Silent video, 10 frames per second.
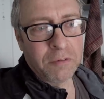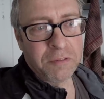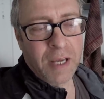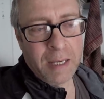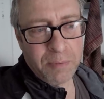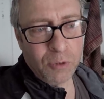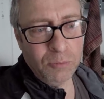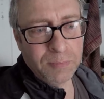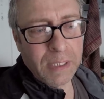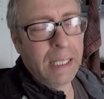of
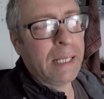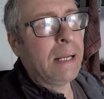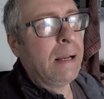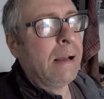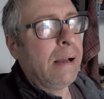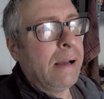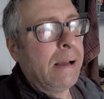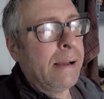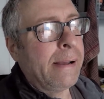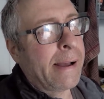April.
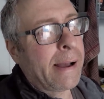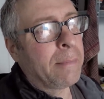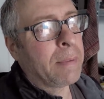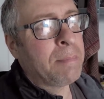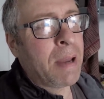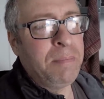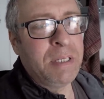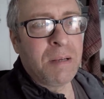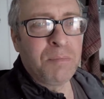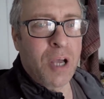It may
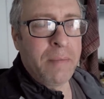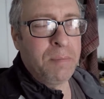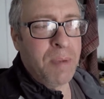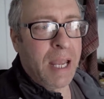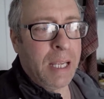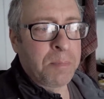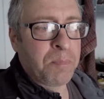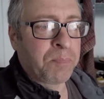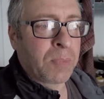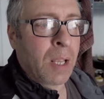be sometime in May.
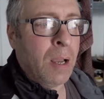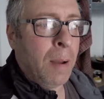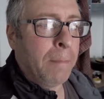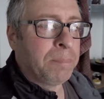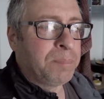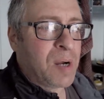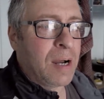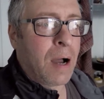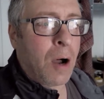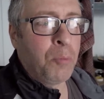
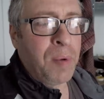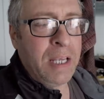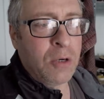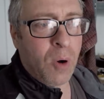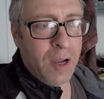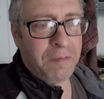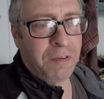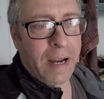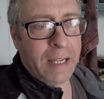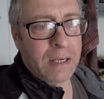But I'll be quite
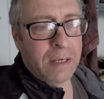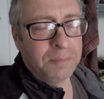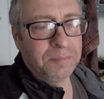frank